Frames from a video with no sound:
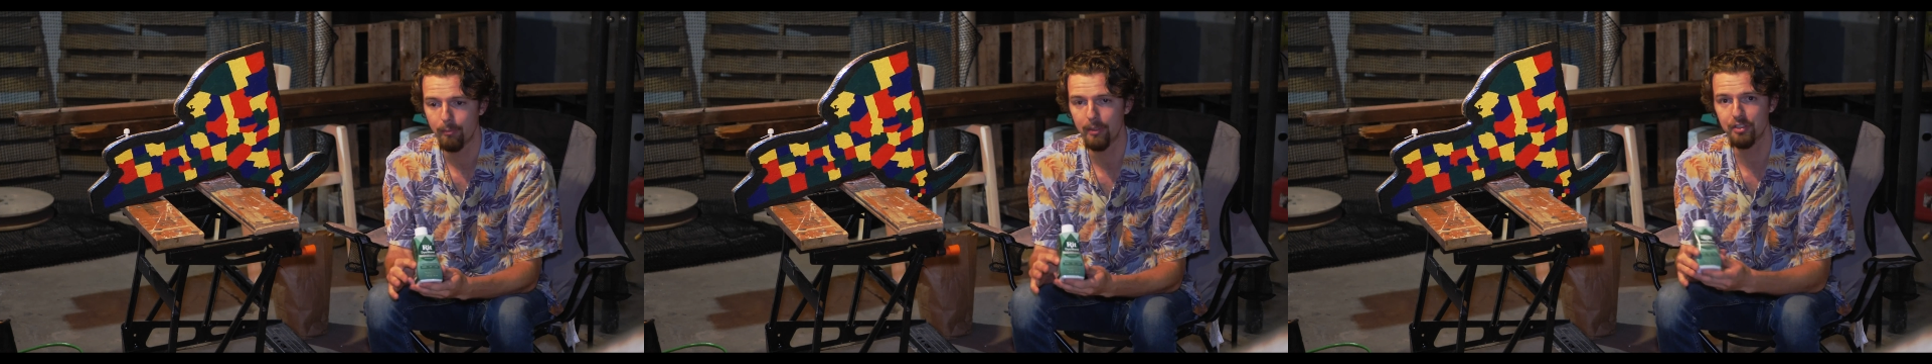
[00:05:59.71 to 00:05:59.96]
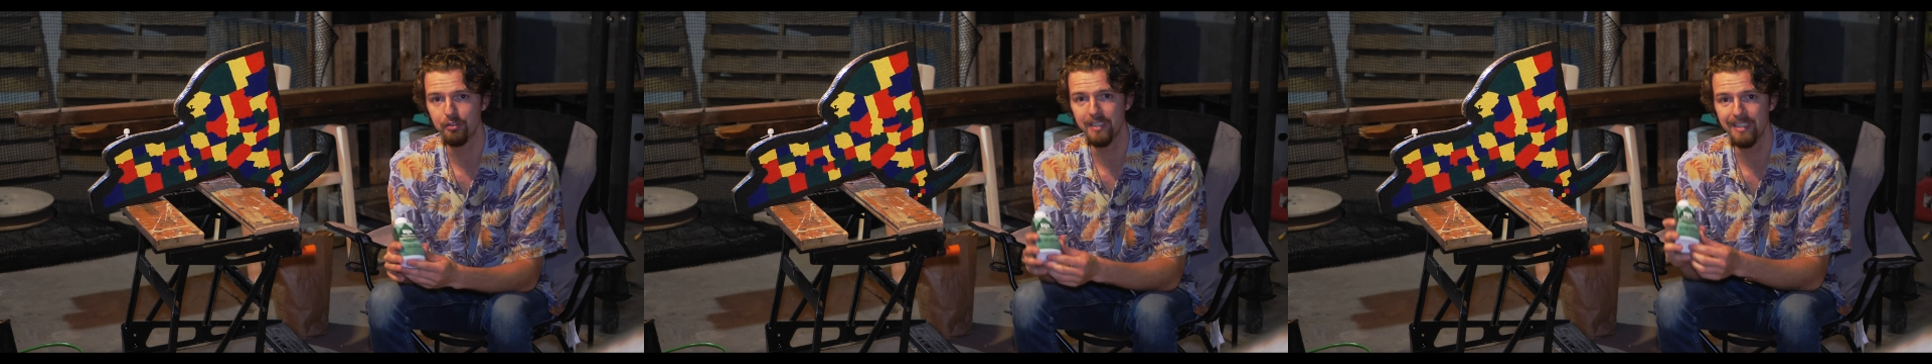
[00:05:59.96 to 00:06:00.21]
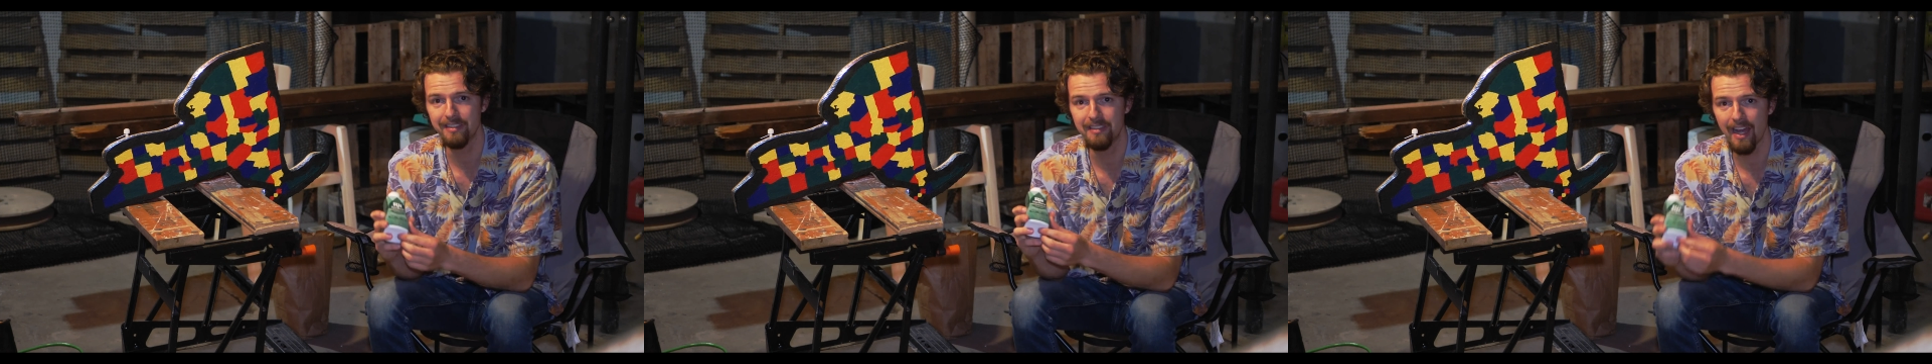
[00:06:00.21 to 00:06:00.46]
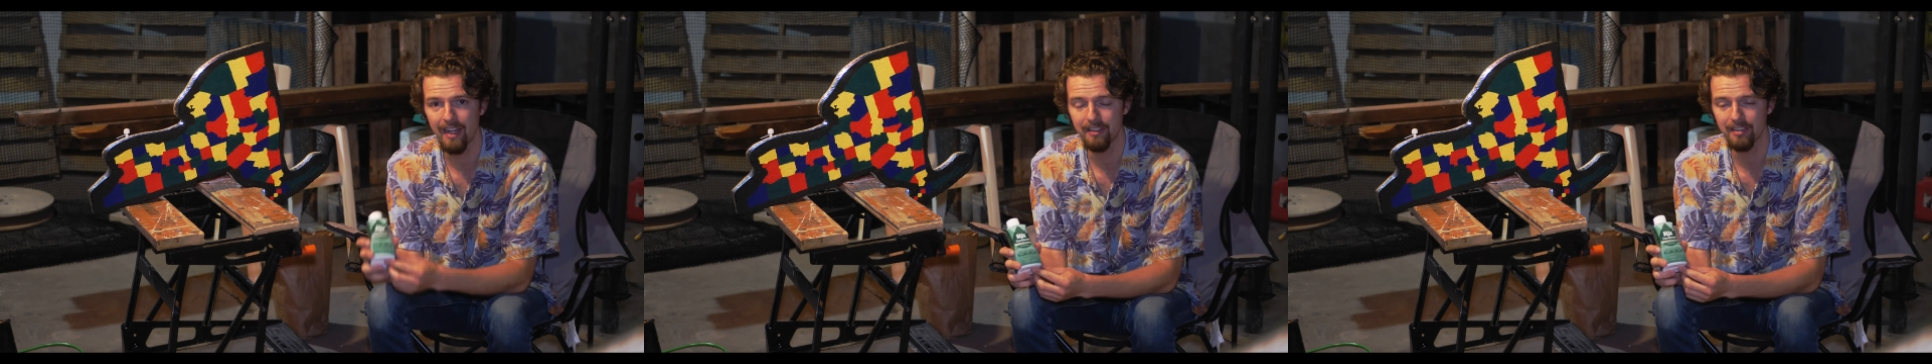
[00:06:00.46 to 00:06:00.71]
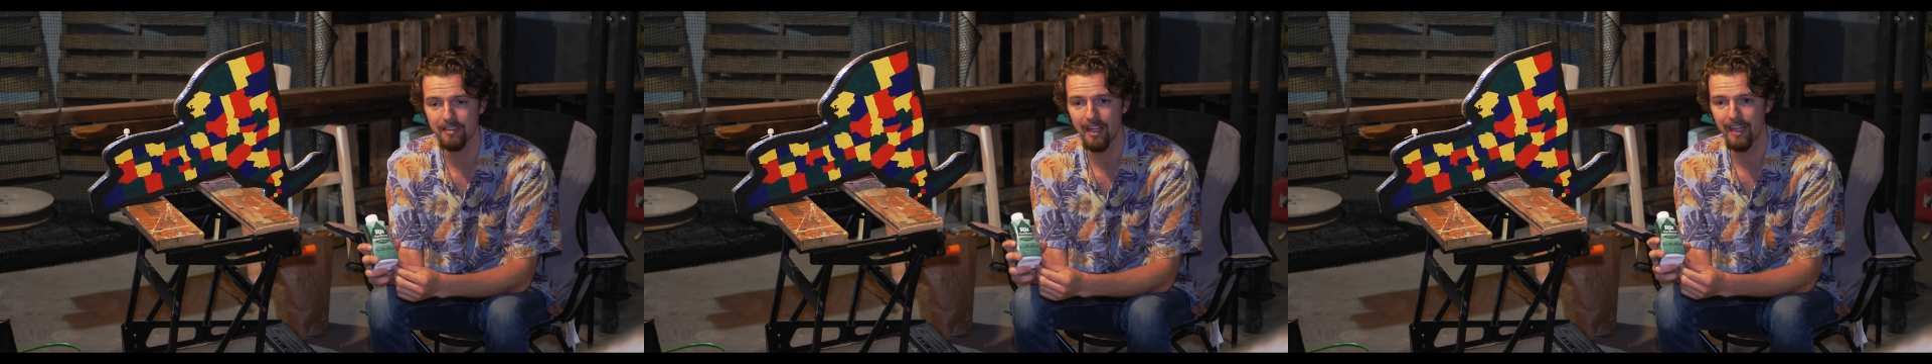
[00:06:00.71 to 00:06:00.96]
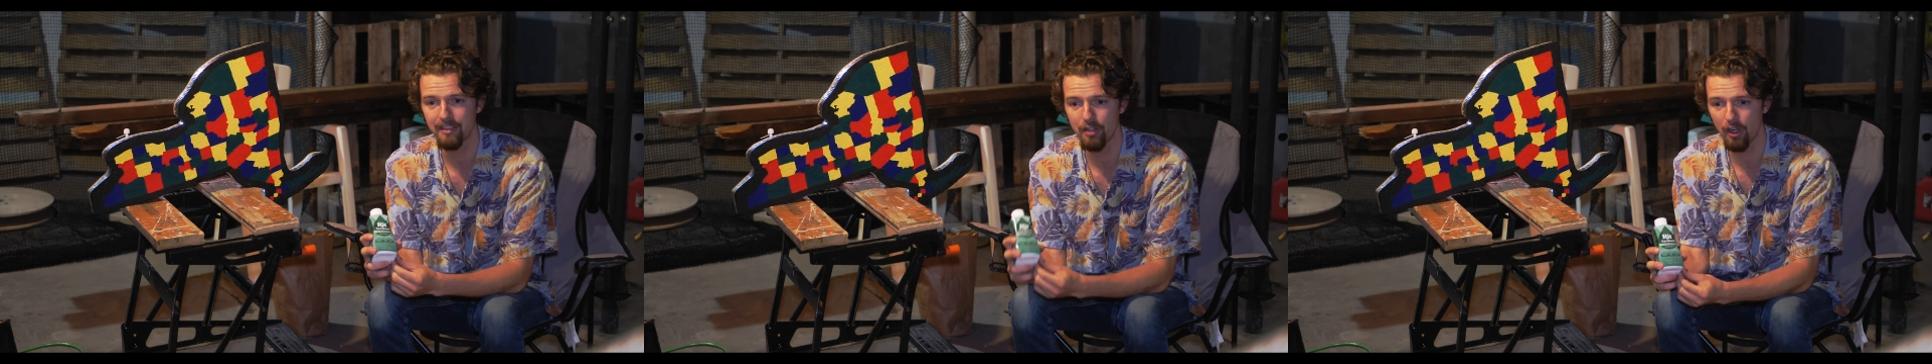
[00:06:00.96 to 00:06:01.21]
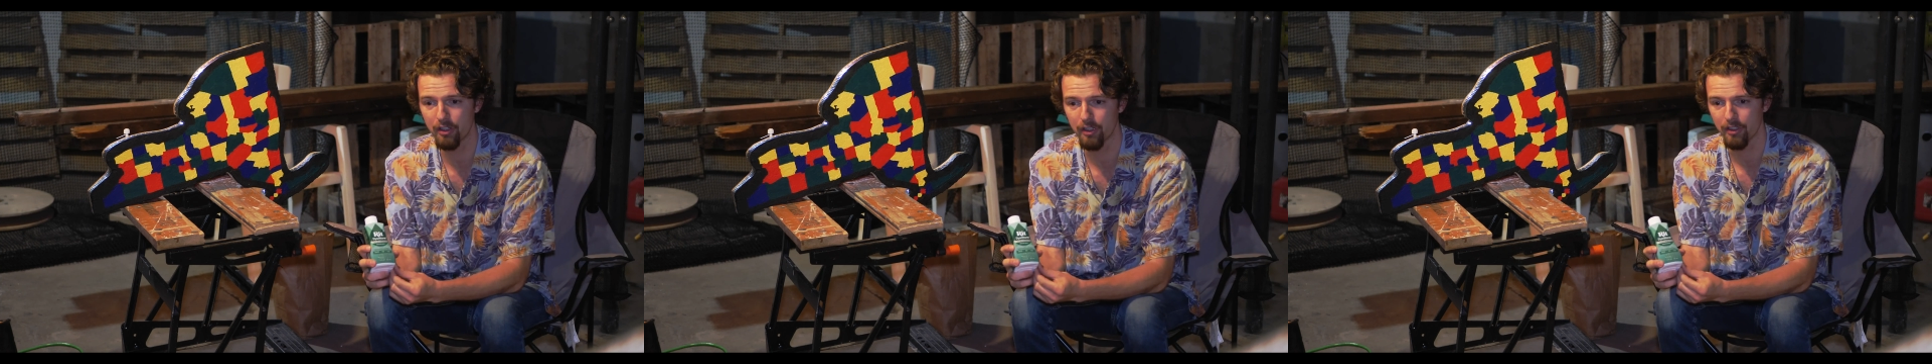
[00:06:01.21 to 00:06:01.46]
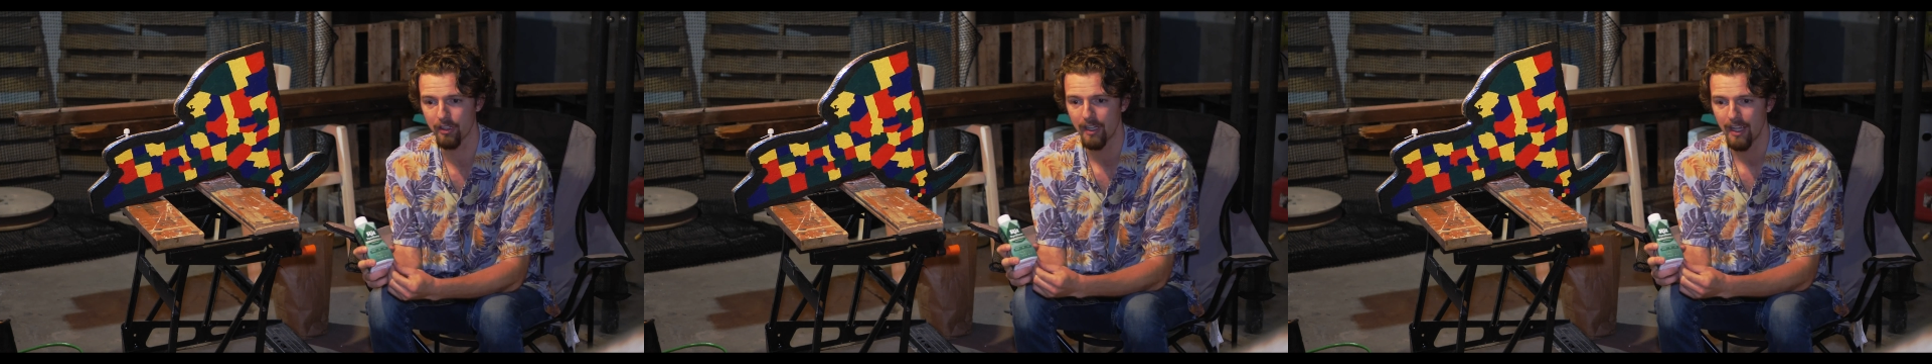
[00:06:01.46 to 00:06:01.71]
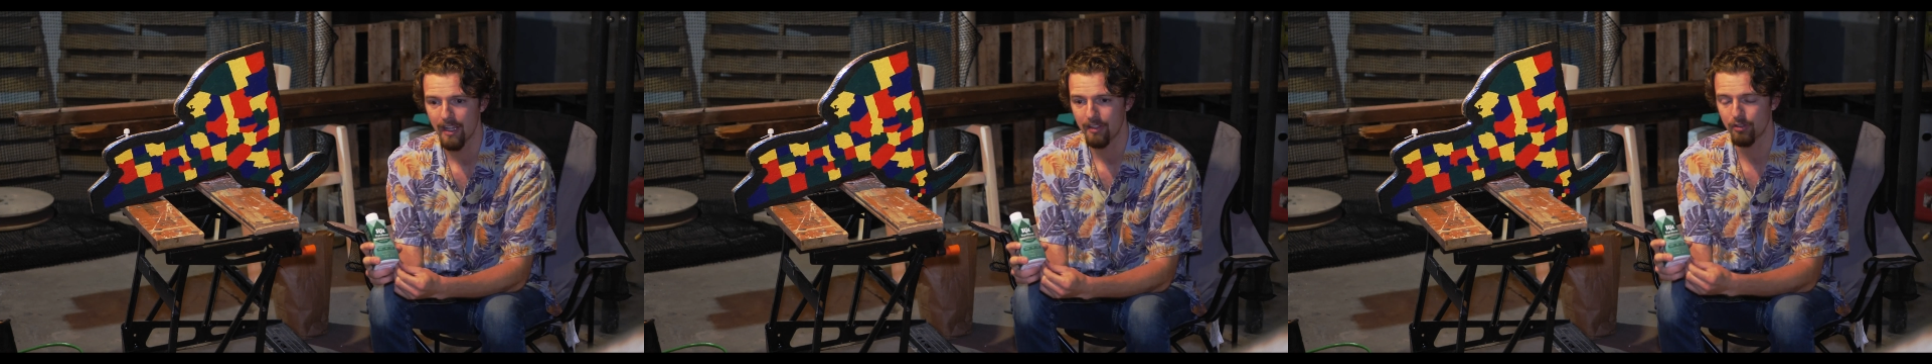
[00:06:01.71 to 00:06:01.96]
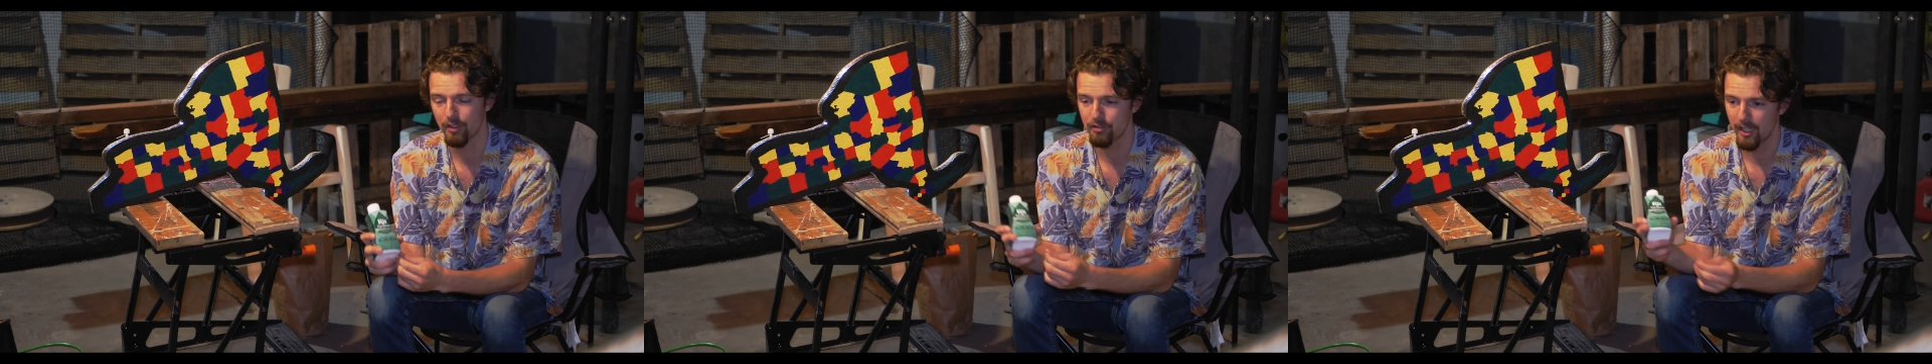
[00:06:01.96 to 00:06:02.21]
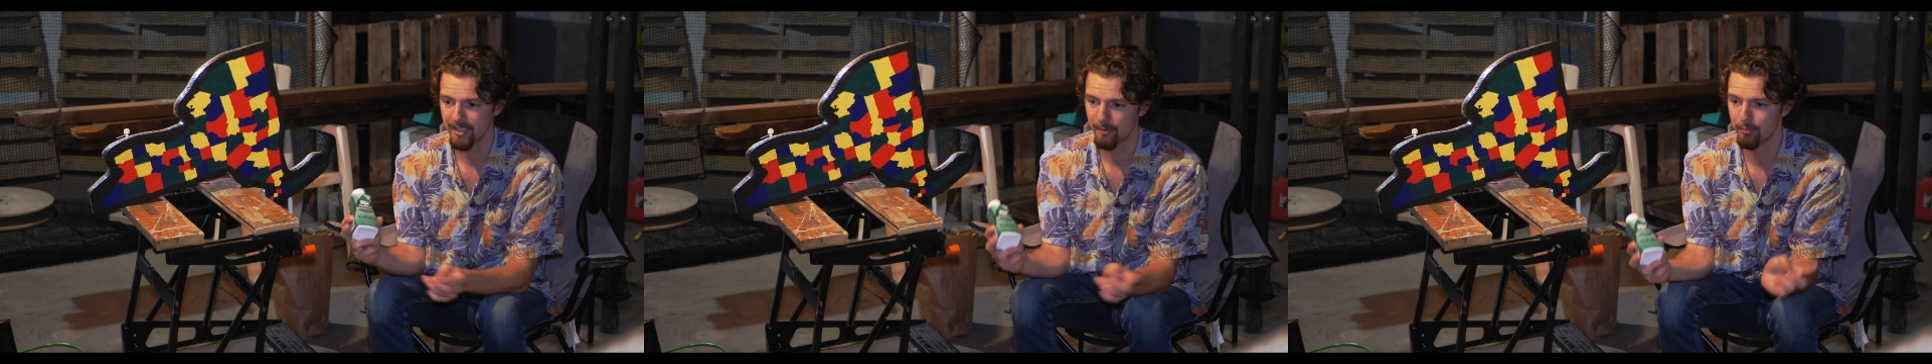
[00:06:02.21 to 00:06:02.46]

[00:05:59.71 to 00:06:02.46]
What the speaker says: but you need to dye darker. So I tried to